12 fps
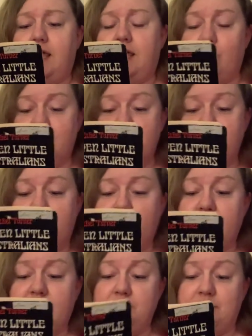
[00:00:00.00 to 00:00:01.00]
It was
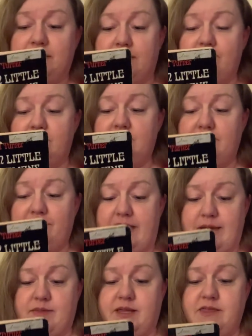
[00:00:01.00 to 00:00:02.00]
generally believed in the
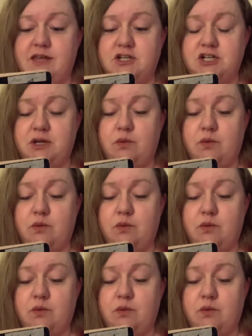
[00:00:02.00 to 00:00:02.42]
family that she